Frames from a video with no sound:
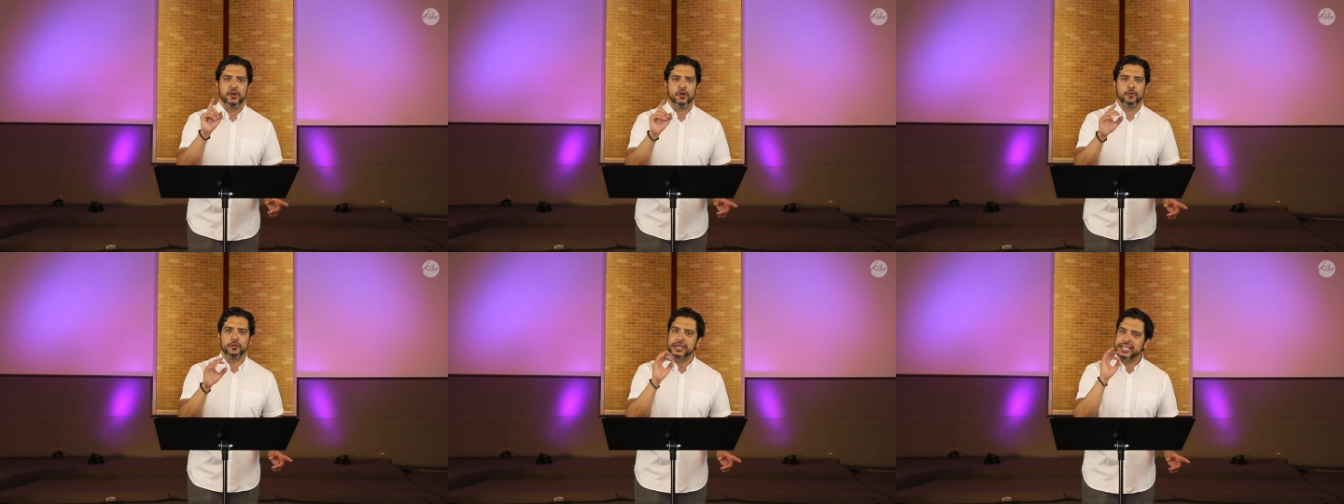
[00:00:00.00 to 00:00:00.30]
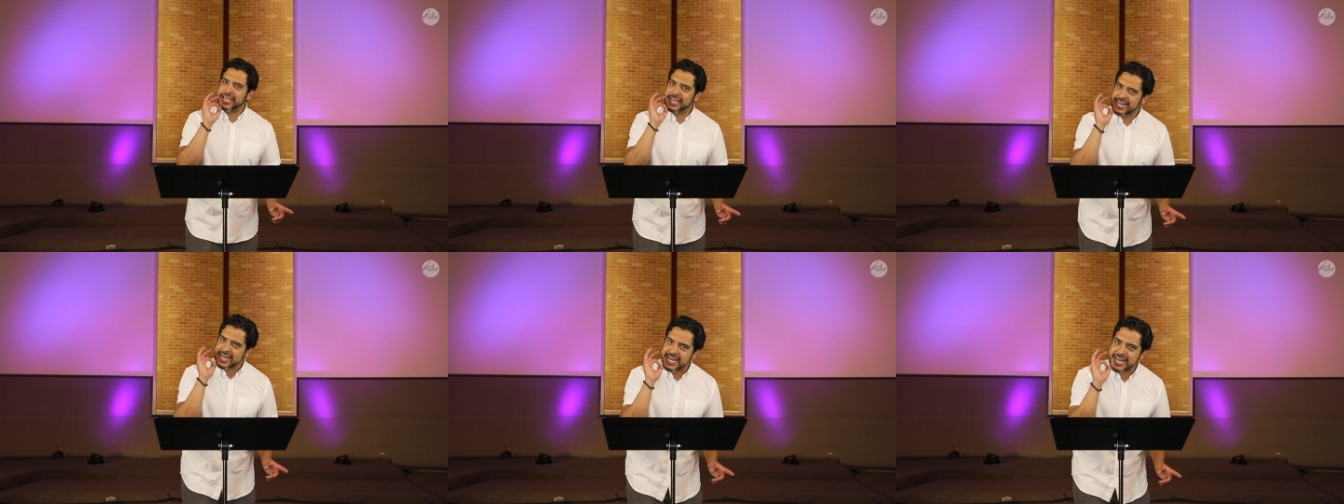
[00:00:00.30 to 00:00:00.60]
we
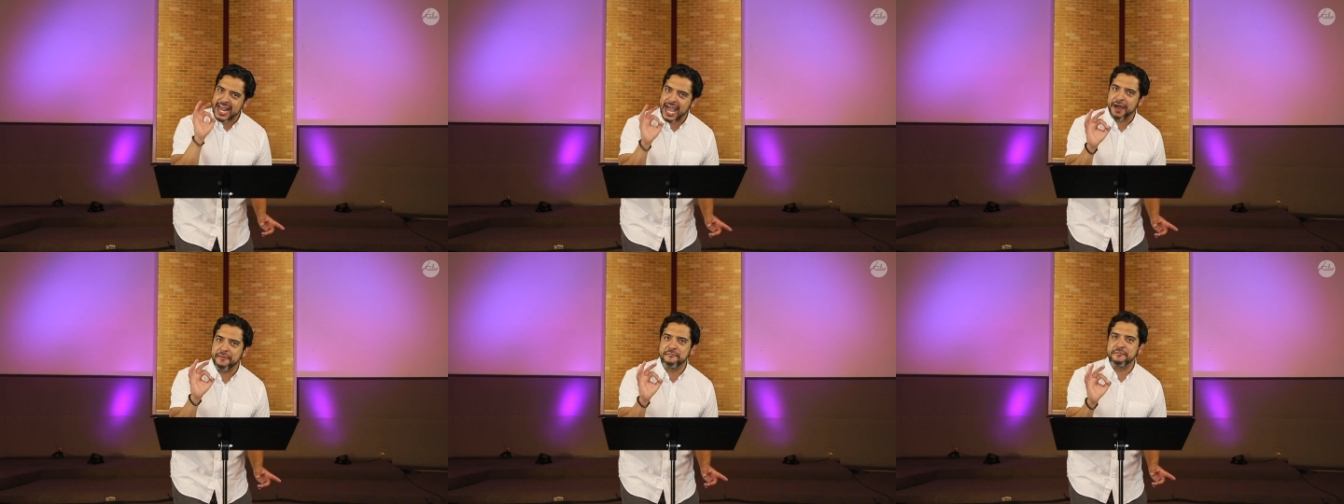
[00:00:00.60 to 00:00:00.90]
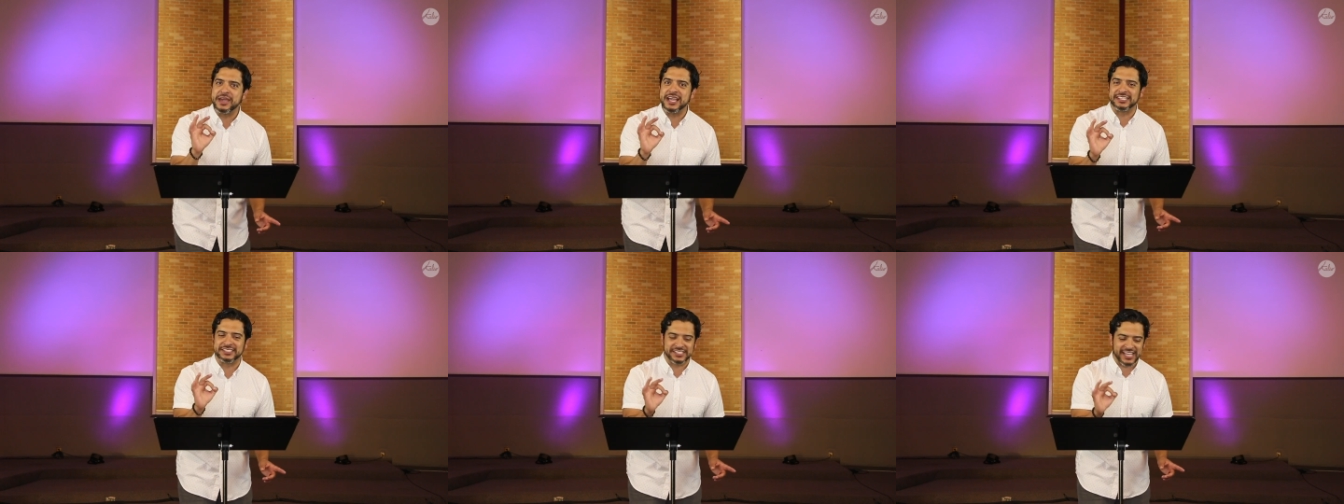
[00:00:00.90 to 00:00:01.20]
cannot
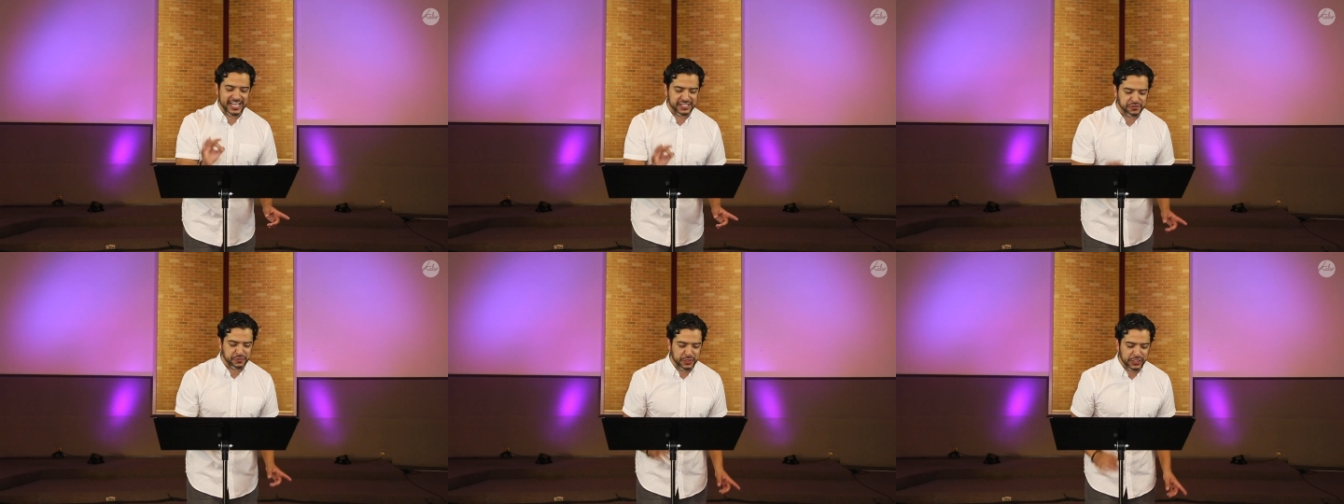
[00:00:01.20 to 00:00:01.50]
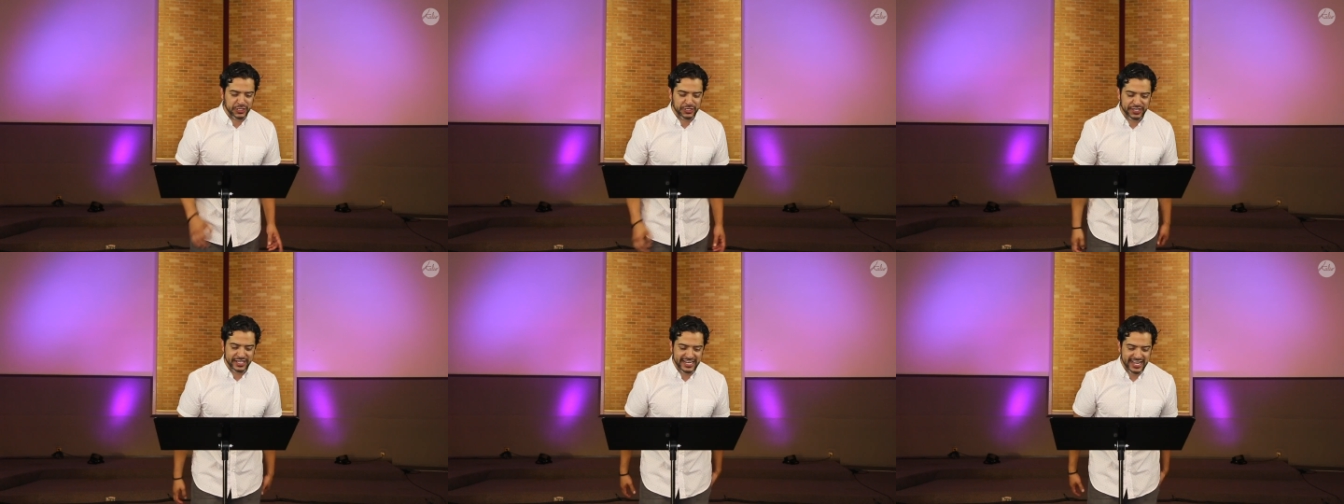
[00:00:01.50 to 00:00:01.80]
miss as we're
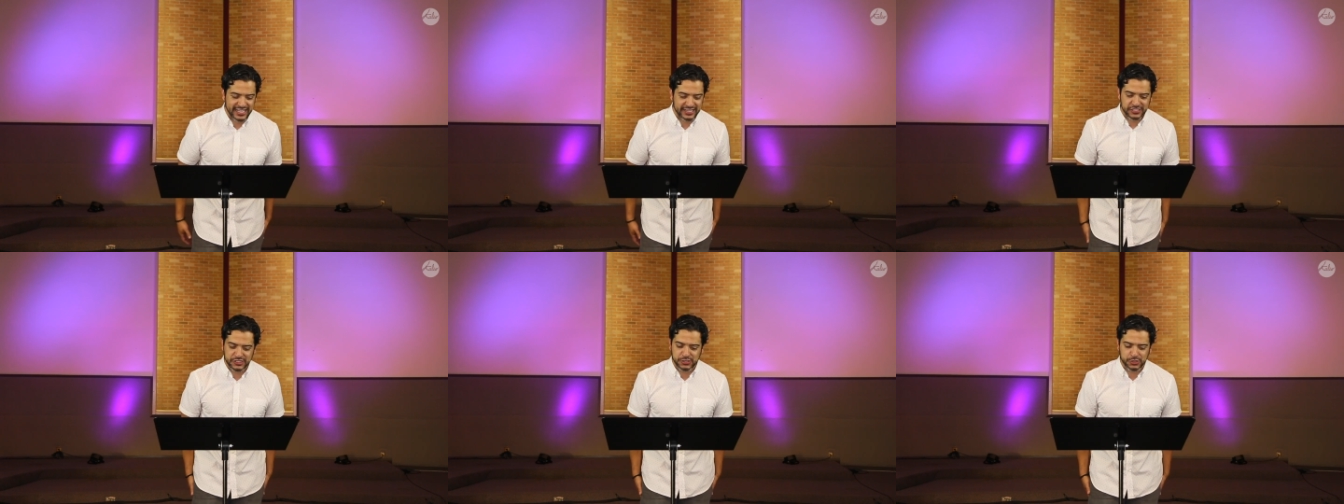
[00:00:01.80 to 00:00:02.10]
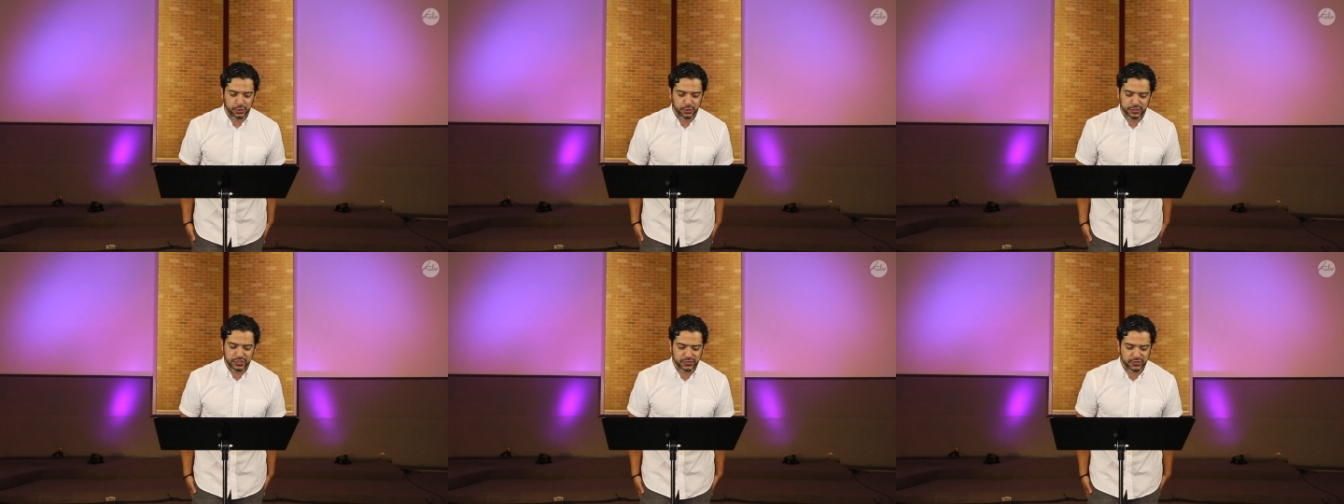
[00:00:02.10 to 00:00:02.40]
looking at the
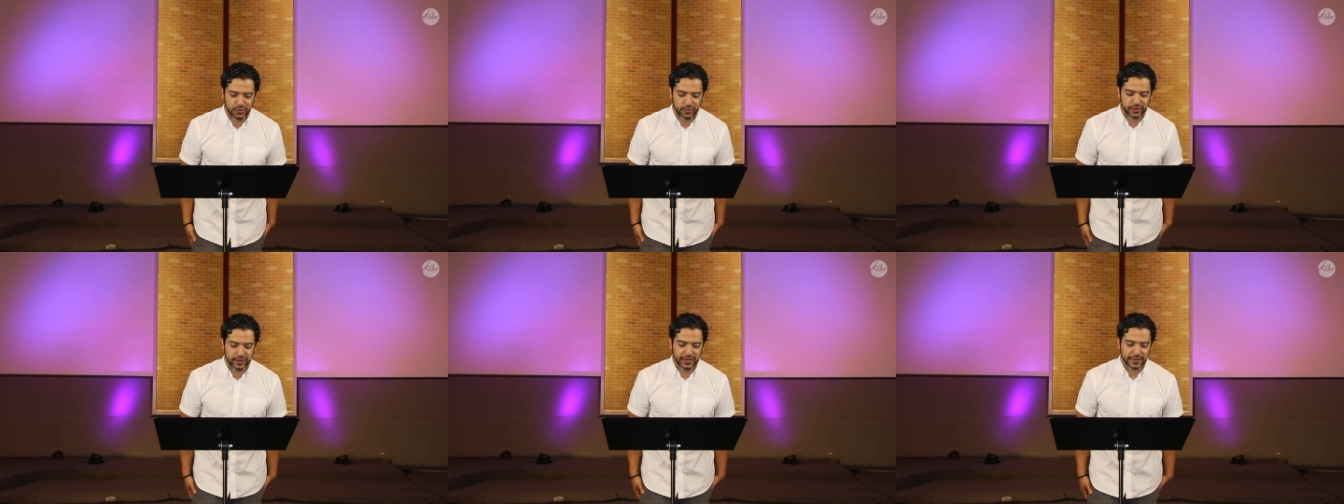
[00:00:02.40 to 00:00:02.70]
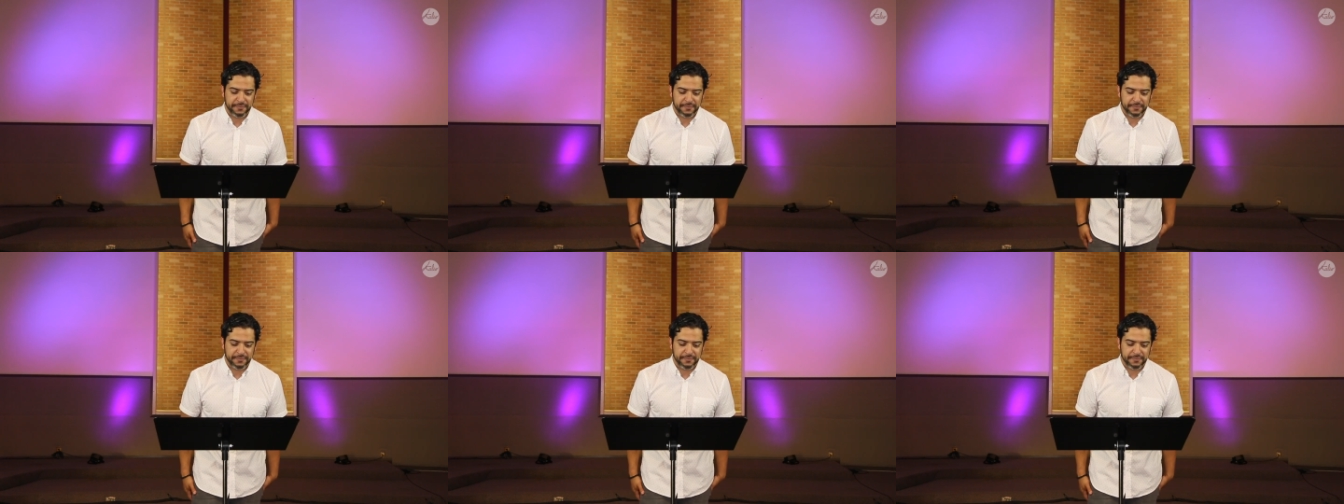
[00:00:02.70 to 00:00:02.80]
short story.